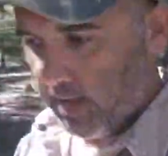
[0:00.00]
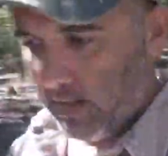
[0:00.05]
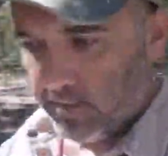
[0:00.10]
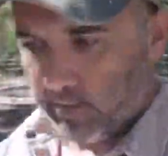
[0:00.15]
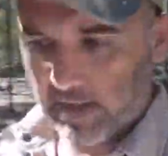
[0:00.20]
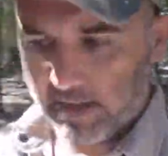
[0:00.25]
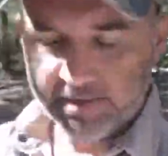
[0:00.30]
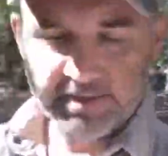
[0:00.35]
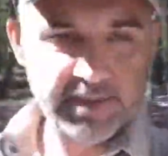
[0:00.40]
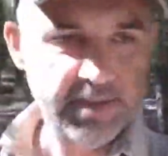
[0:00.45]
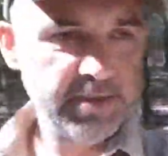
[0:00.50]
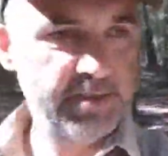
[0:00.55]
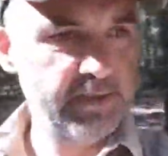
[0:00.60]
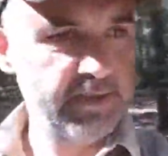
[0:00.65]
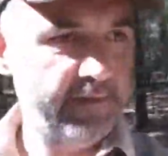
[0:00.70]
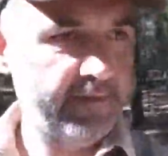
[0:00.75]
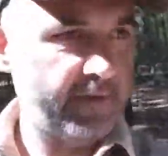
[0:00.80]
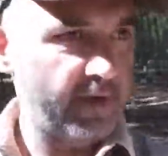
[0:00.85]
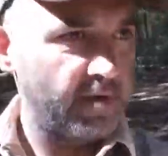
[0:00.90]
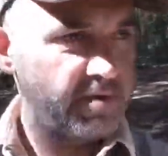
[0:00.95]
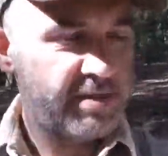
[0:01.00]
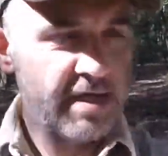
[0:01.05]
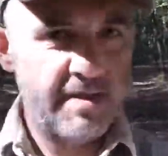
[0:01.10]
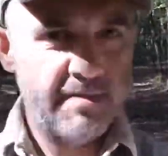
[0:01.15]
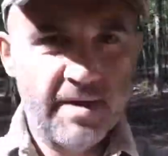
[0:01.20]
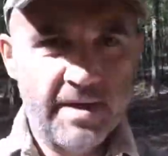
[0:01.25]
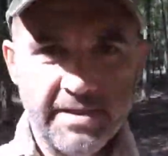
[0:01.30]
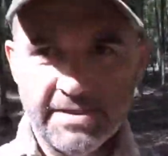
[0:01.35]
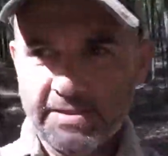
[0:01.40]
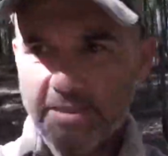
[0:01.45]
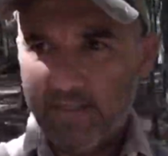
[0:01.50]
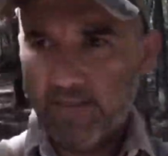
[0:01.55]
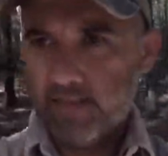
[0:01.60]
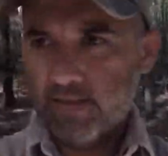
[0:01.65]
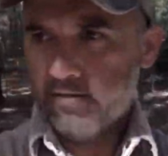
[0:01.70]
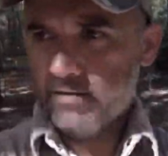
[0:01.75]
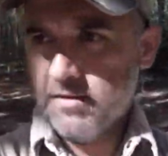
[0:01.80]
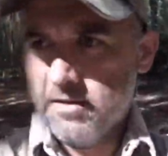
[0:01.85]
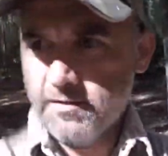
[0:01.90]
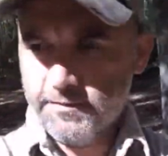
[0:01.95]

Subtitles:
my attention the first time I seen it off